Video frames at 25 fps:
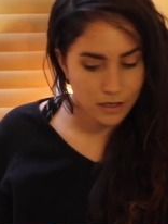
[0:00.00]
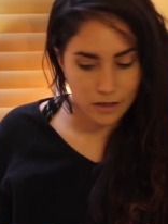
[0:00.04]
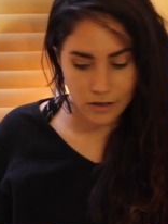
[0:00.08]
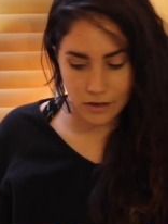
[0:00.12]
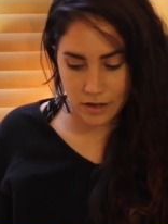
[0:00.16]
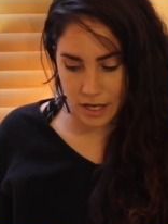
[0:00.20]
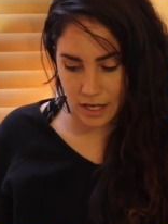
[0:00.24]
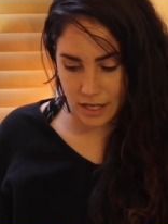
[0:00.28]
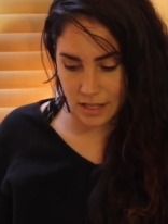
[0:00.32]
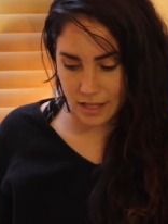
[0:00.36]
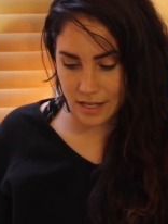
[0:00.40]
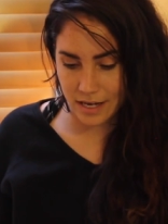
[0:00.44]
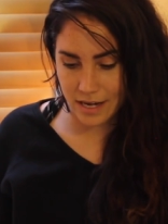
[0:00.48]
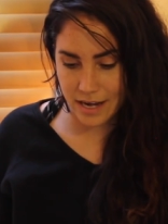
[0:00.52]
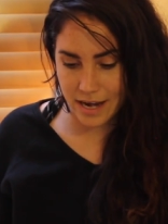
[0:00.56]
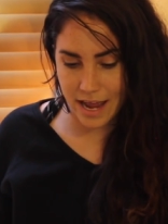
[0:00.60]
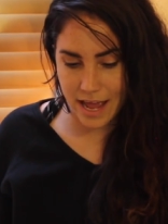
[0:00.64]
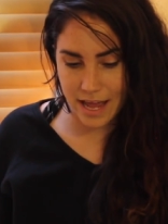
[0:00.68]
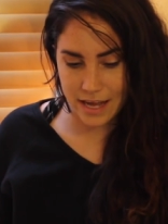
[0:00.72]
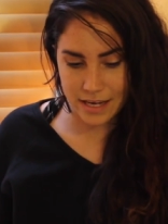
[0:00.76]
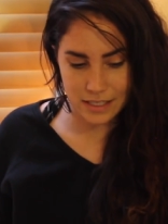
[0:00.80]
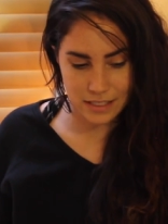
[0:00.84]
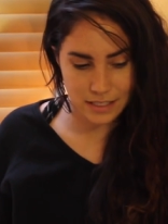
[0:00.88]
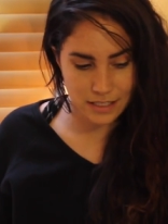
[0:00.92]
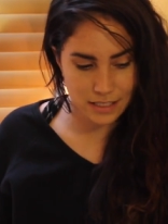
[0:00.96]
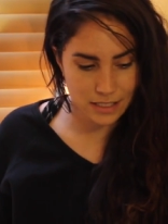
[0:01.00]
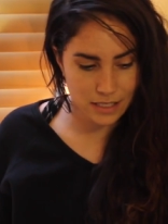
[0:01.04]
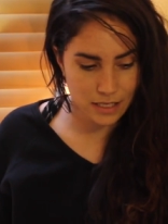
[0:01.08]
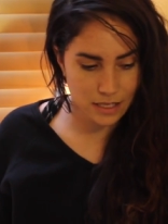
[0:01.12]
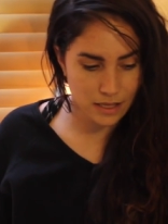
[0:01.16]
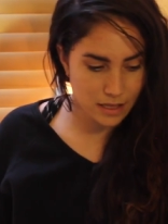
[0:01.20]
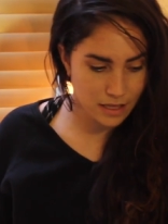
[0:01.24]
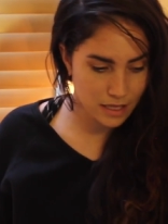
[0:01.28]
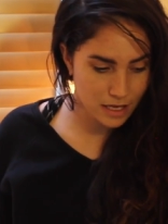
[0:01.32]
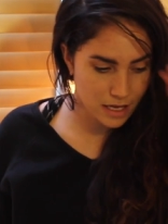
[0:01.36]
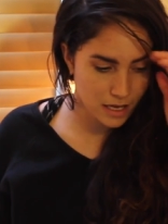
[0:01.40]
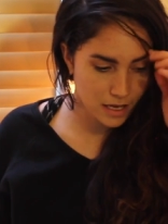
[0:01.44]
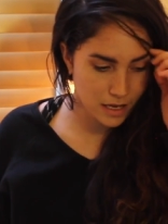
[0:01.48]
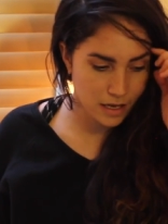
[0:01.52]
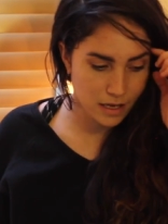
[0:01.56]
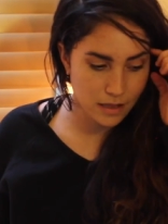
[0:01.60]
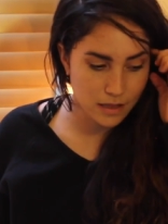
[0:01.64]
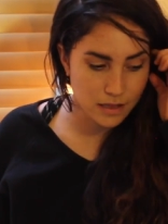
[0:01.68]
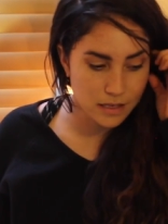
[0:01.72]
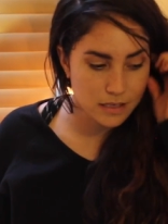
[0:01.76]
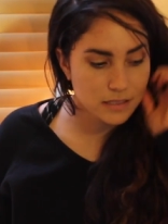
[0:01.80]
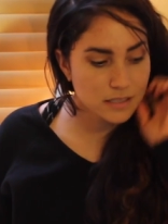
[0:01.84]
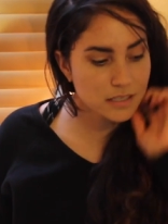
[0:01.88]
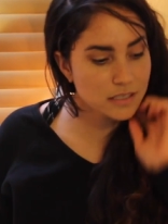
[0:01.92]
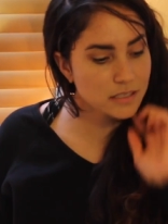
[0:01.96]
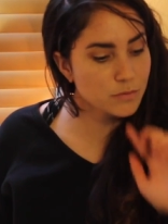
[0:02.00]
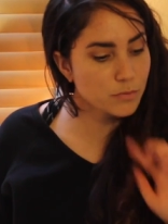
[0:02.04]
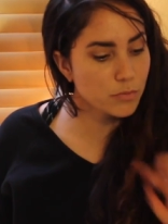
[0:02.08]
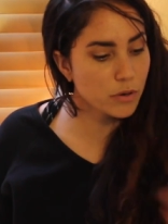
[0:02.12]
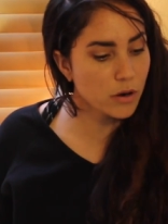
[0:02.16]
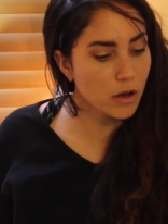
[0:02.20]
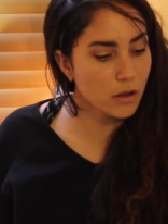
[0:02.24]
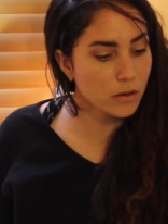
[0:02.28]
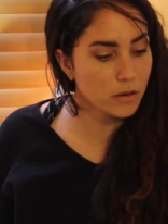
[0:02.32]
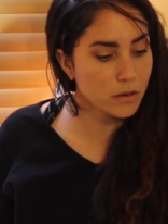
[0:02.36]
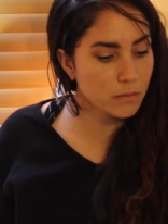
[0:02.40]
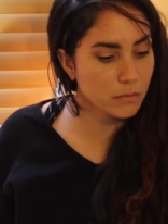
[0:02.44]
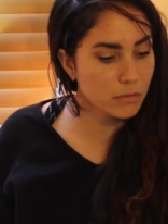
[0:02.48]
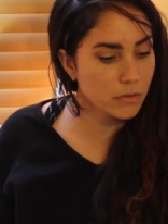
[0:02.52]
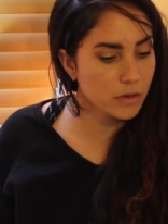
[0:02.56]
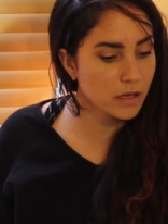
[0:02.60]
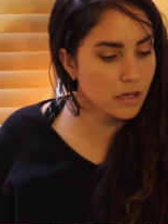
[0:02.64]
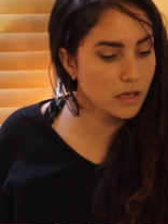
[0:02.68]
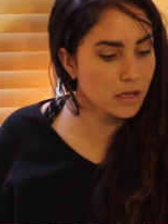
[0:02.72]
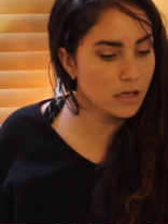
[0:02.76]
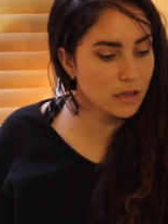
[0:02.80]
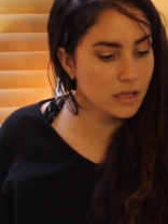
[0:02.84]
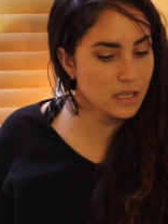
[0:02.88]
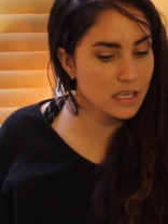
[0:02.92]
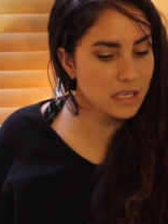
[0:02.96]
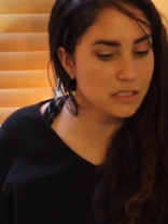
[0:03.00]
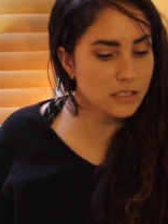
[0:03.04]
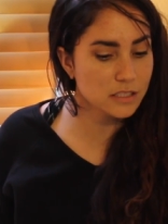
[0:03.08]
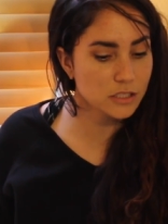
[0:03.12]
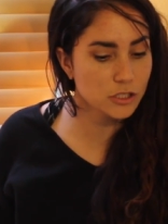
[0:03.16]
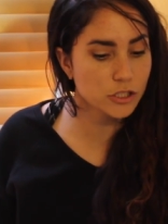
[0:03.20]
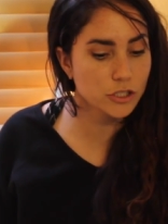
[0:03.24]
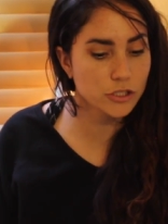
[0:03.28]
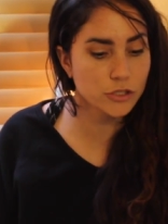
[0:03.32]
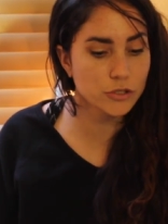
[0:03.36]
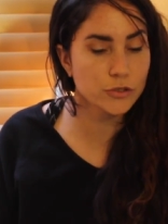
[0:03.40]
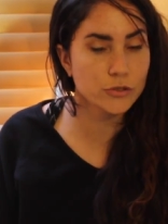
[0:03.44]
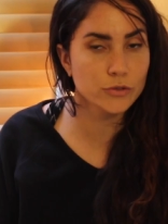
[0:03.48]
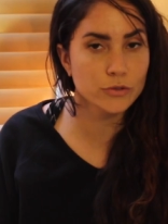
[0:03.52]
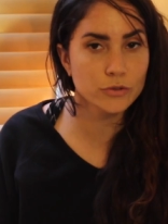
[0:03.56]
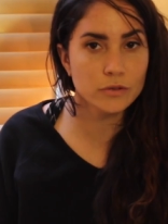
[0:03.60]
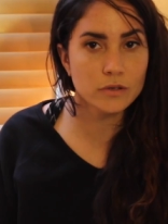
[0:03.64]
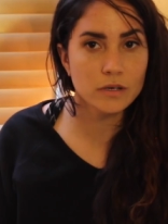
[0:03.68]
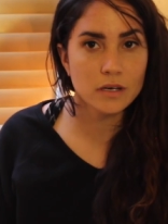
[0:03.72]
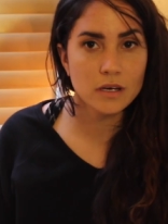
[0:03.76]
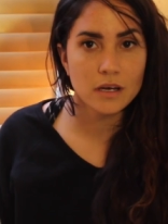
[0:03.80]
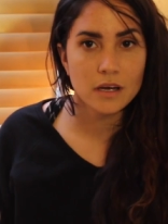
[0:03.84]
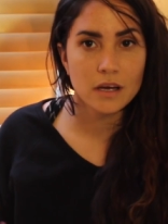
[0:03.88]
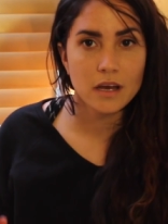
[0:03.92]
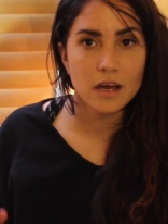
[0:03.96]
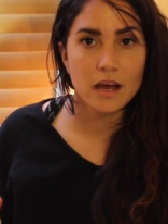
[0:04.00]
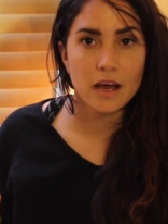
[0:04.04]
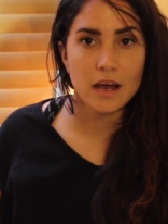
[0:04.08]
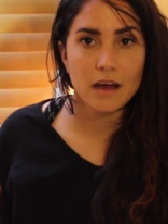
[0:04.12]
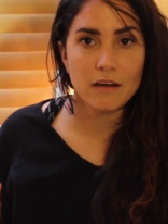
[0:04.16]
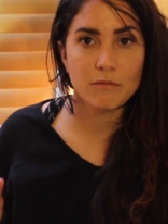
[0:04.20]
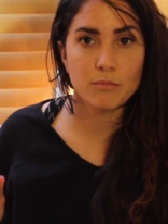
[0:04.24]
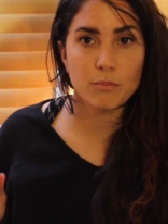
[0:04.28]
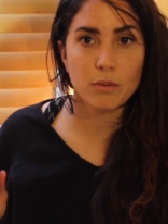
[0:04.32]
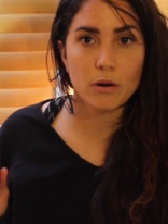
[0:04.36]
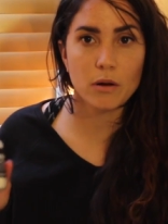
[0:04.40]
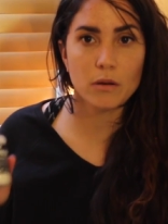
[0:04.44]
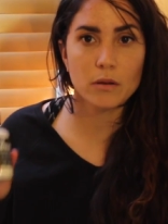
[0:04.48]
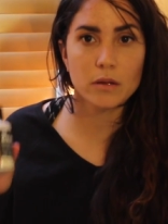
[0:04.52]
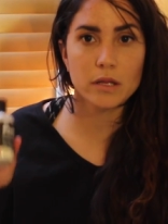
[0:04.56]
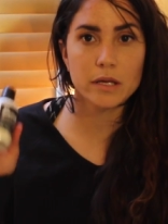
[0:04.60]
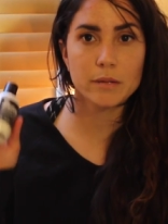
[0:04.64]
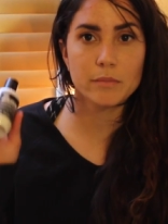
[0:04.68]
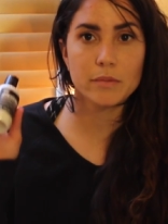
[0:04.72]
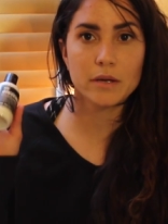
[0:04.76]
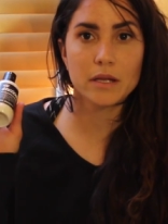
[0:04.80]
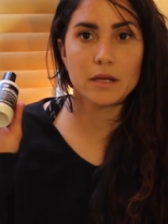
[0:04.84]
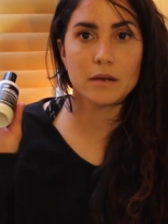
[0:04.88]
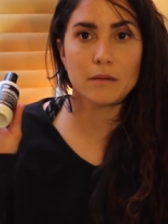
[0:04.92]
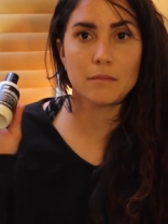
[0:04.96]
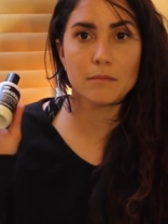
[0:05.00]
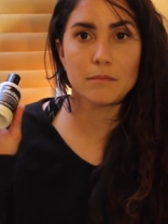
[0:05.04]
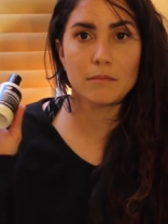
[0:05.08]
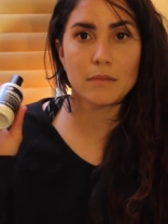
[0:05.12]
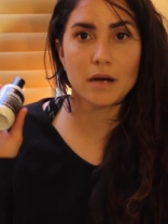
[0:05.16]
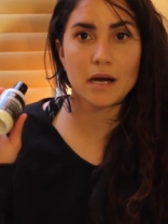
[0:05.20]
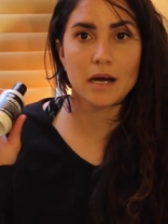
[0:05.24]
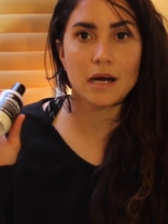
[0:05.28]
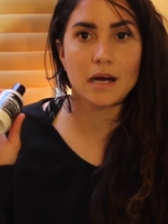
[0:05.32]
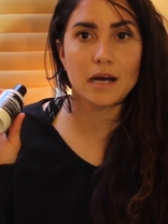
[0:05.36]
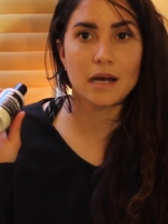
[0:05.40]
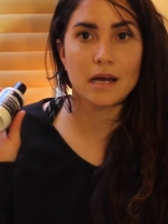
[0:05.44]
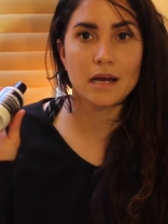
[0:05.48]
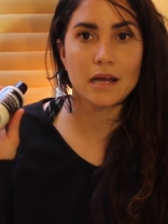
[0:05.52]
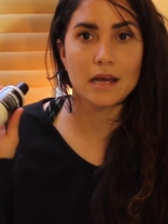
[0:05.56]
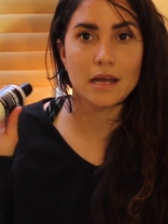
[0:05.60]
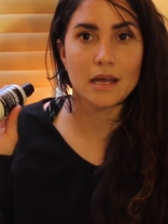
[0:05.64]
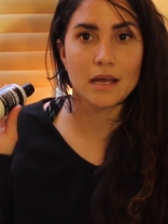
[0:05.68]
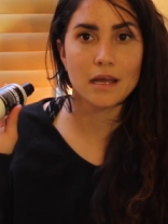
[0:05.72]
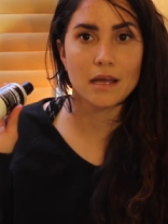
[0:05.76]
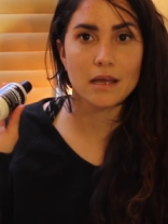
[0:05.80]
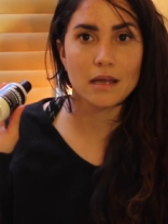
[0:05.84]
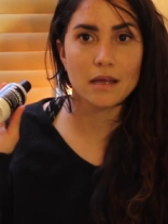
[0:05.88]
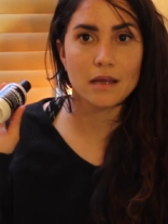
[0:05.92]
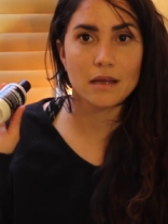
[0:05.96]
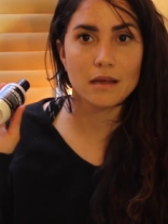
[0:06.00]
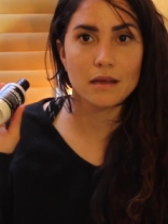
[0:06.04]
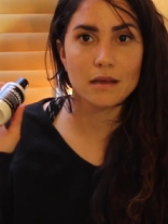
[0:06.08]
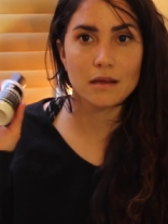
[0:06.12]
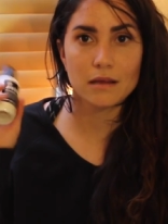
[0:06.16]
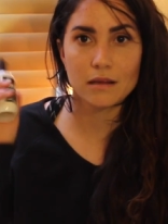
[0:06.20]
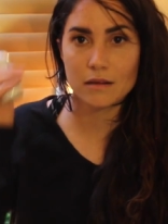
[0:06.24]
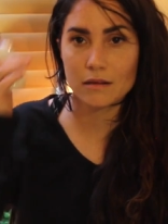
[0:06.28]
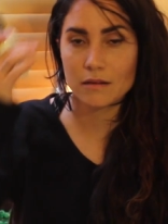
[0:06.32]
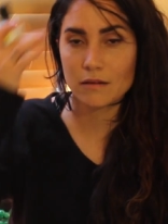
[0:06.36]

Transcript: Okay, the next thing, this has probably been, these two have probably been my